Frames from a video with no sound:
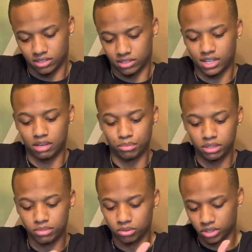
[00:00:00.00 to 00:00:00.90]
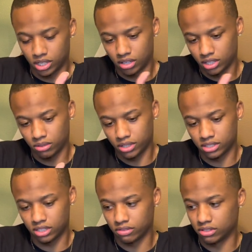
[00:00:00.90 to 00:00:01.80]
Not me, but all the red
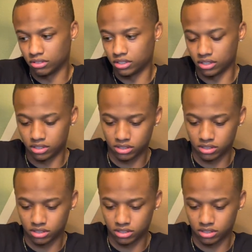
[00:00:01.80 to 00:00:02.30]
stuff was on there.